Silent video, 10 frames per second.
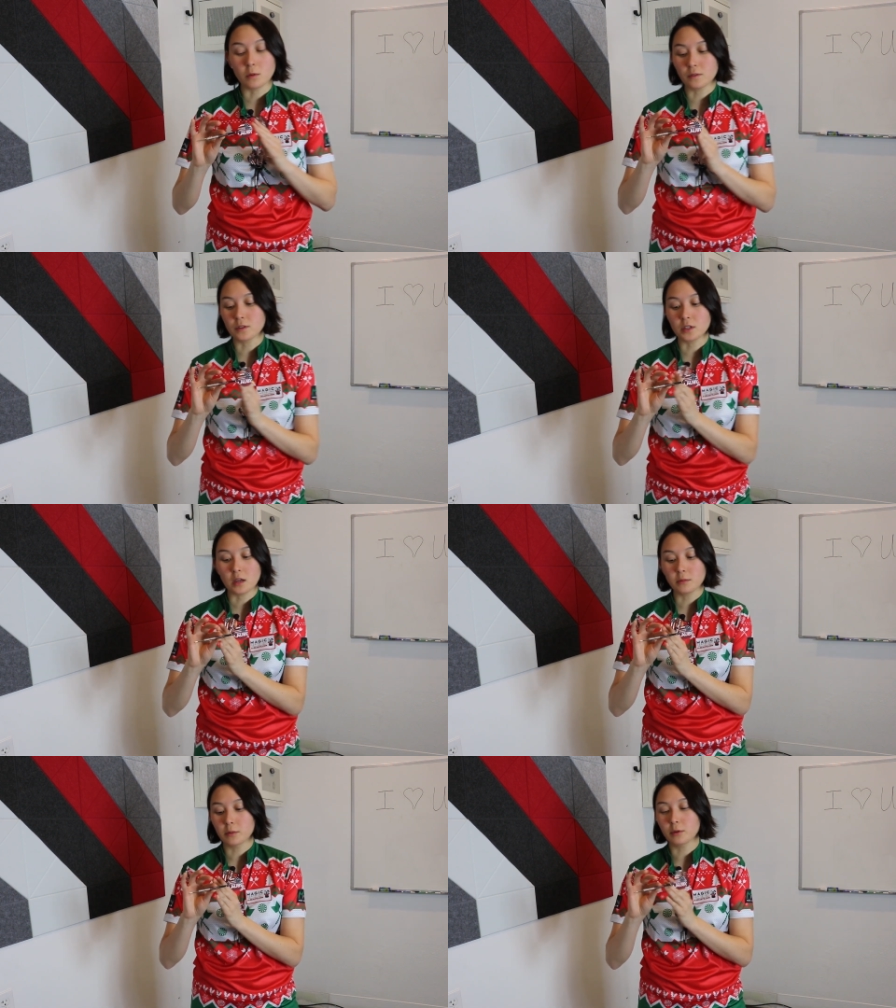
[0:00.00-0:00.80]
You have the
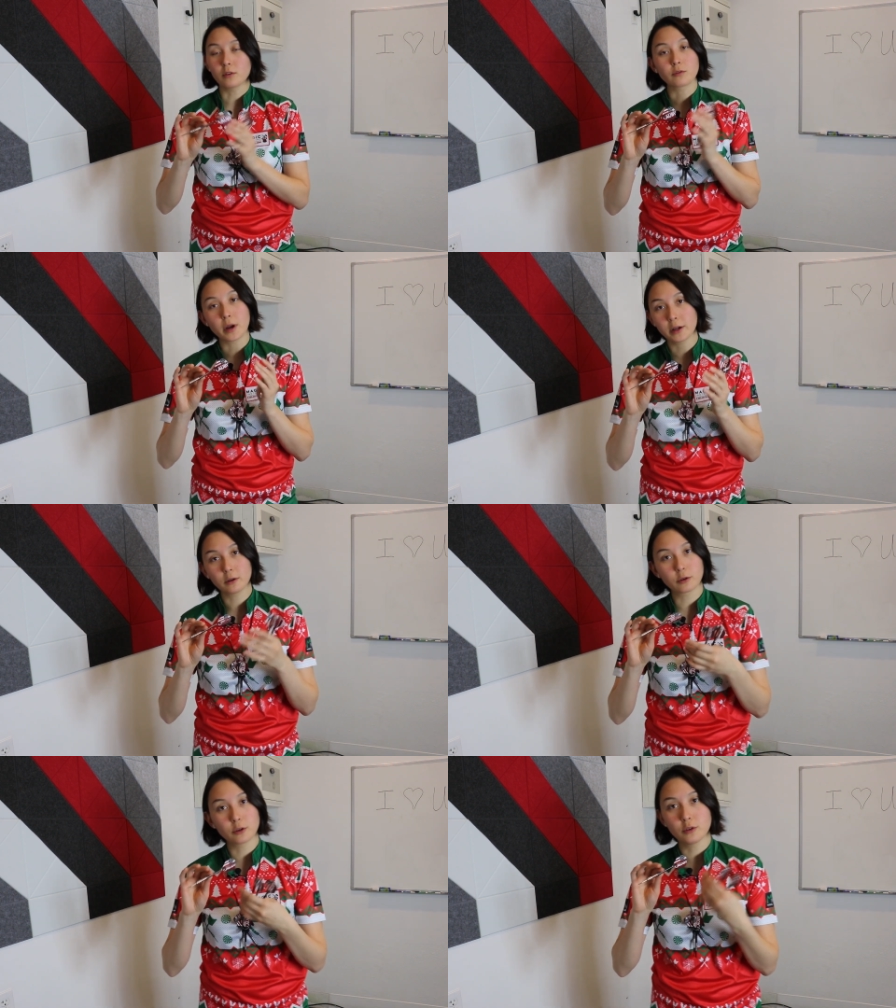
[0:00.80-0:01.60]
same number of radial
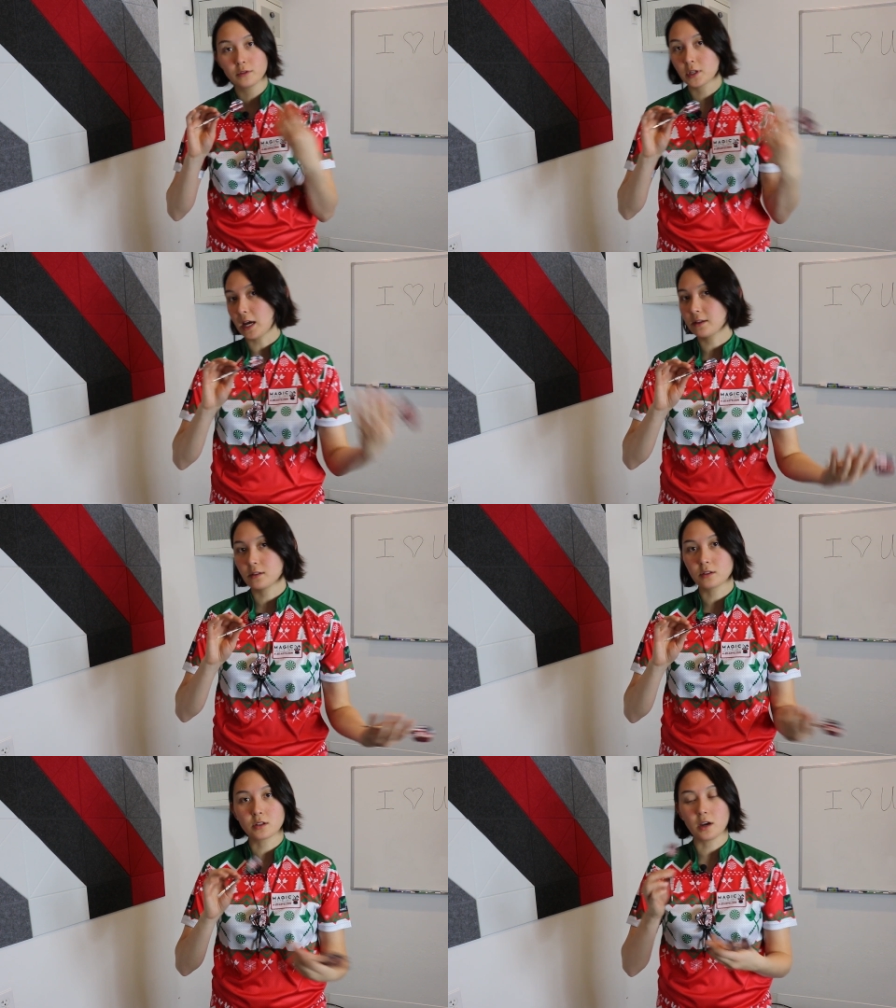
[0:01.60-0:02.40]
grooves as
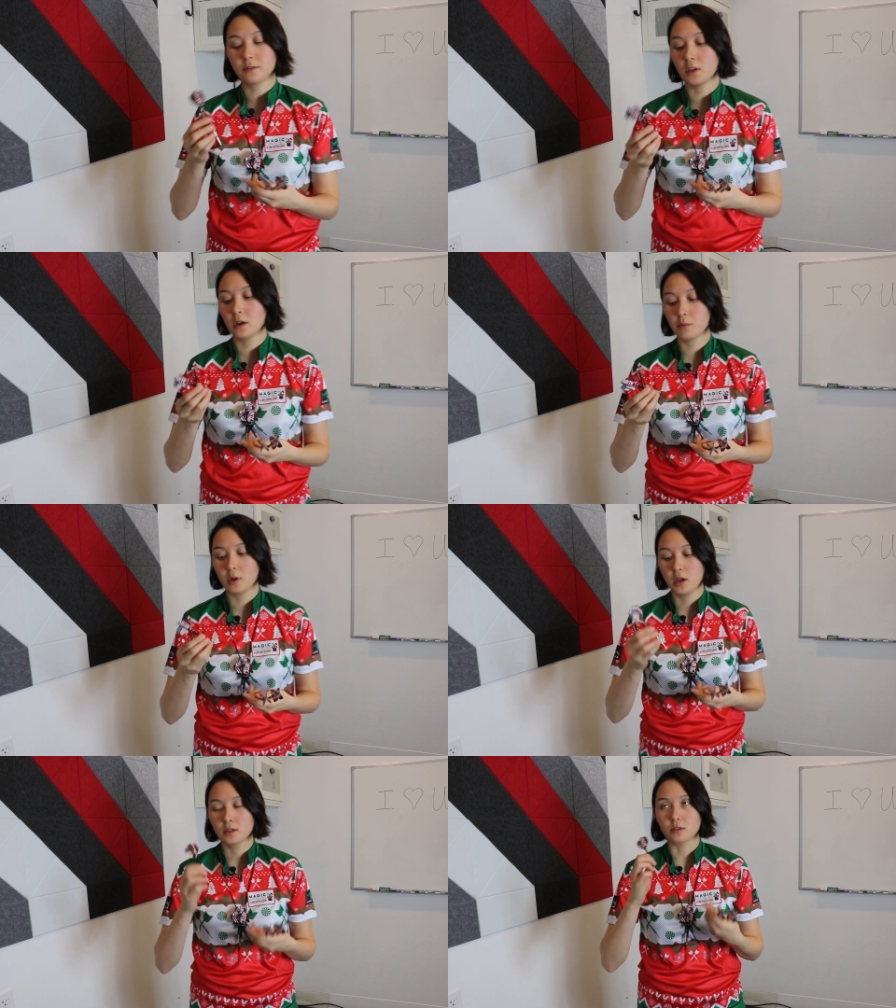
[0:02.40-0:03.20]
the soft tip,
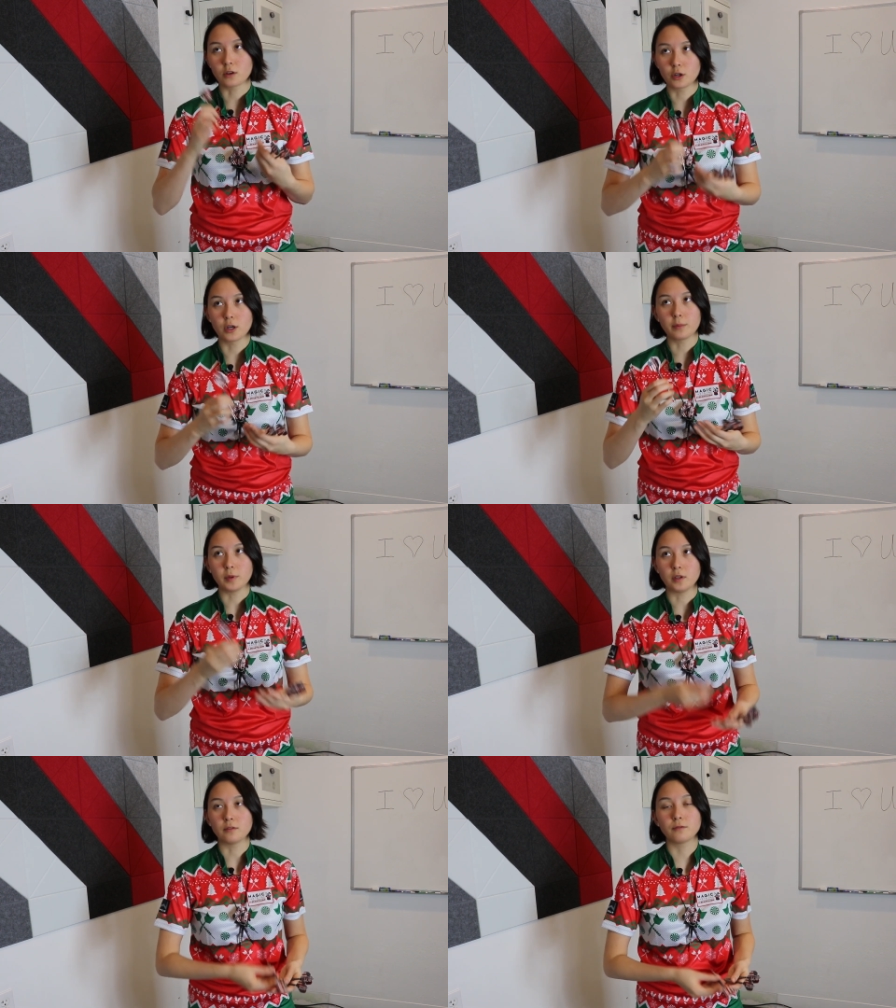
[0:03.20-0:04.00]
so the grip
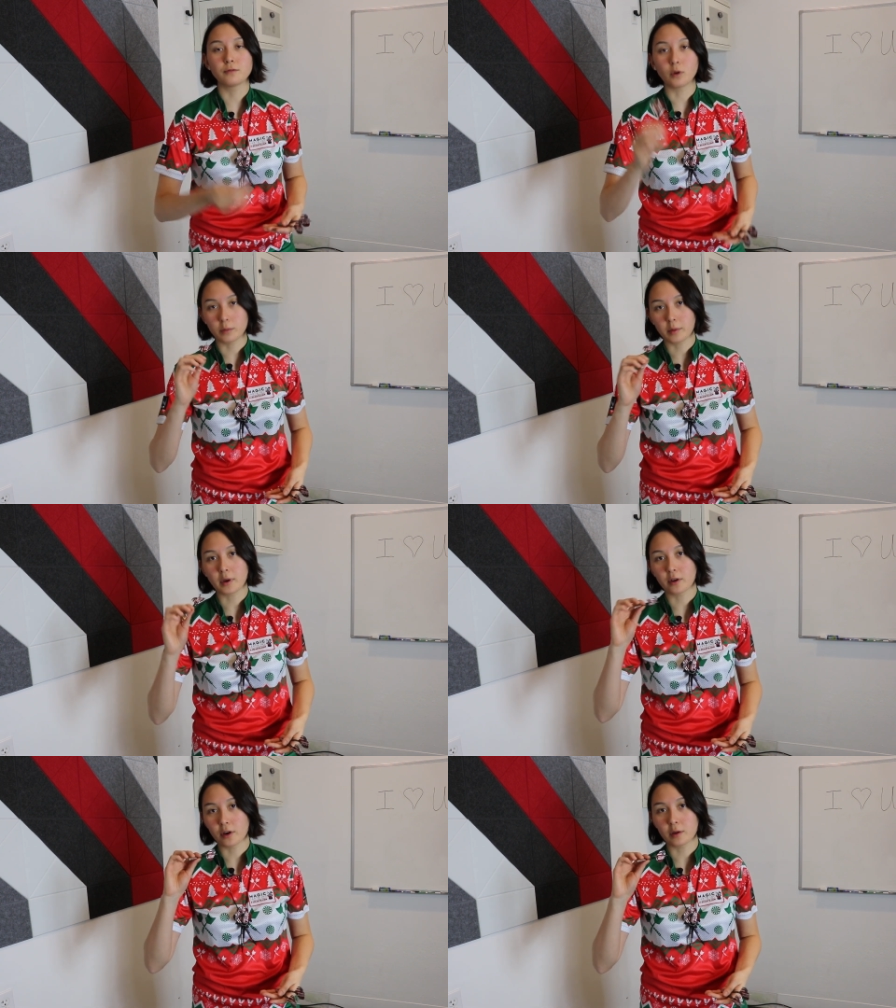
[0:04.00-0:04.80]
and forming
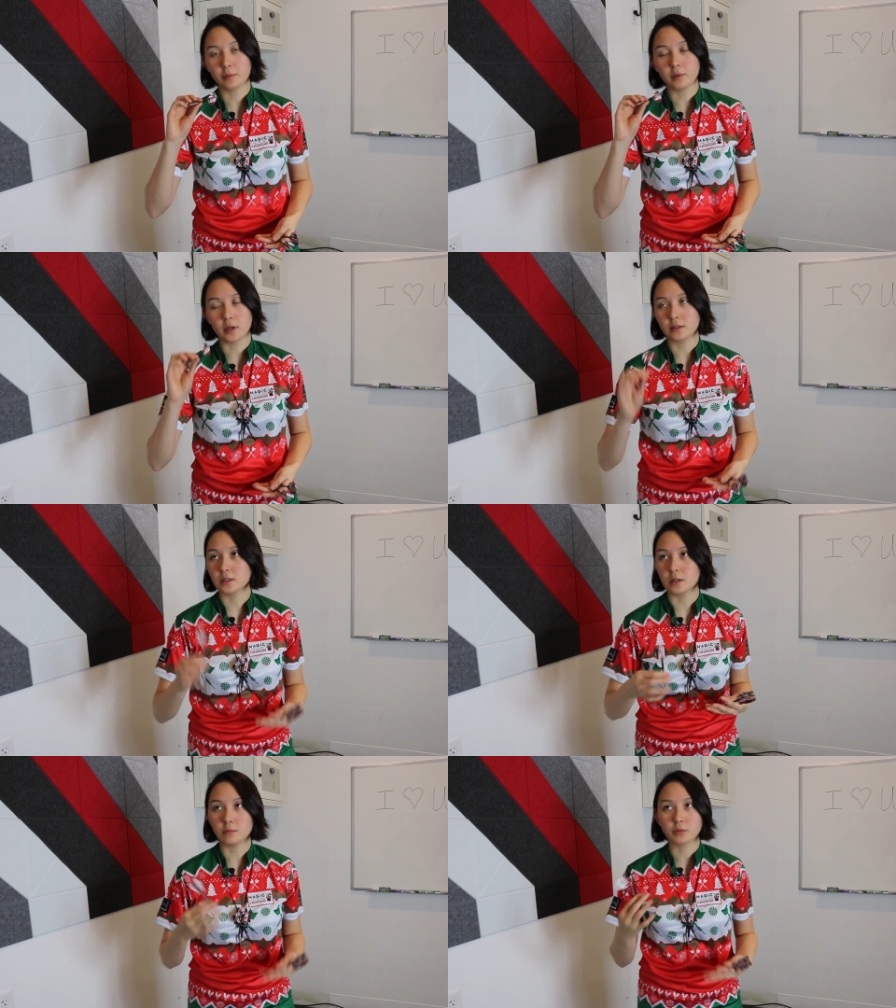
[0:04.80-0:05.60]
my grip
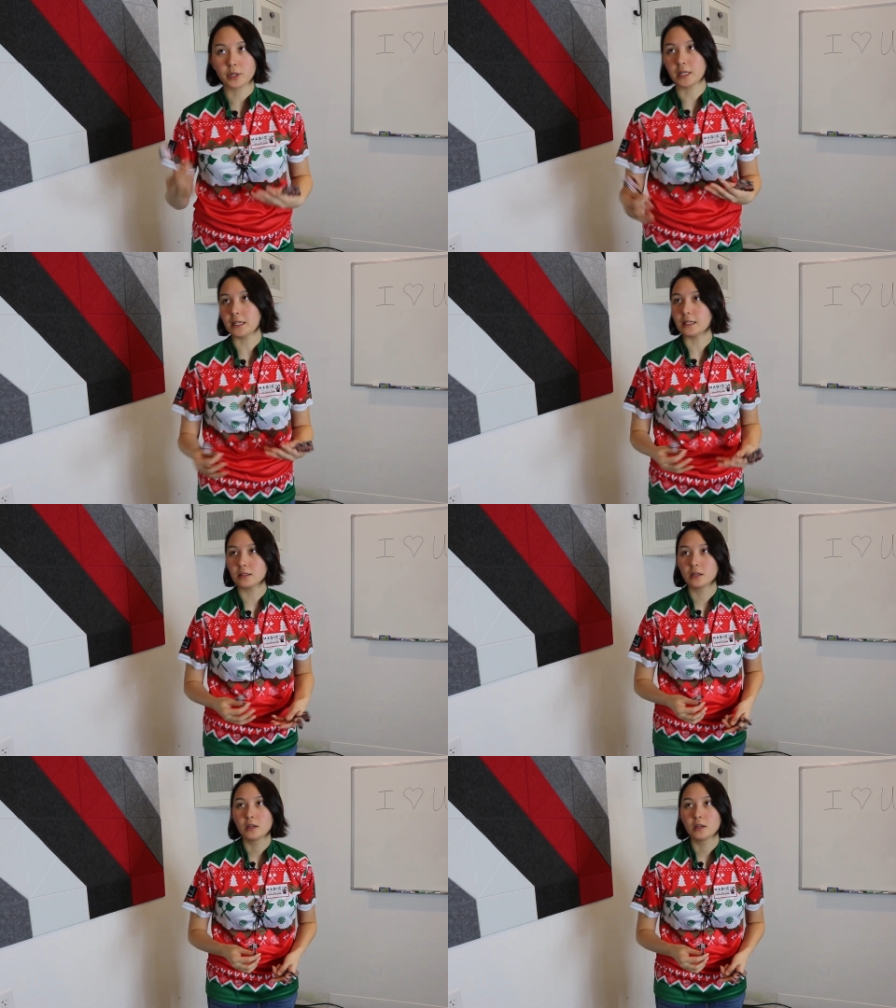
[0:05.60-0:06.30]
seem pretty